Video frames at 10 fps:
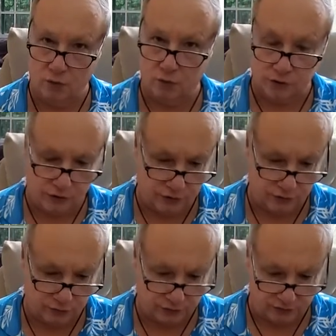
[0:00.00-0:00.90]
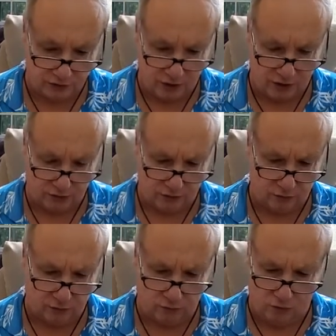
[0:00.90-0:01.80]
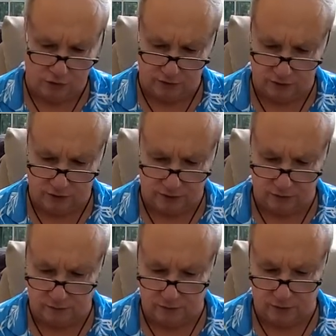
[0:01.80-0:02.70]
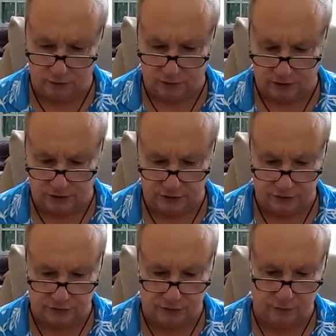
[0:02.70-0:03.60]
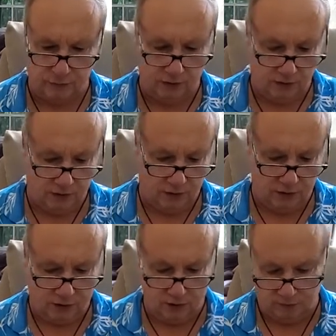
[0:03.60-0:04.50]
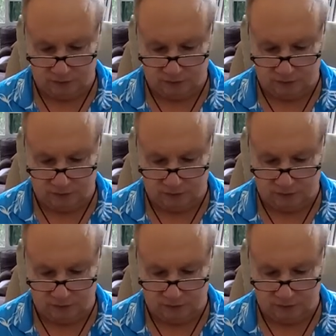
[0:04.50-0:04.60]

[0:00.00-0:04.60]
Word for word: what it is we desire, we want out of a relationship. Um,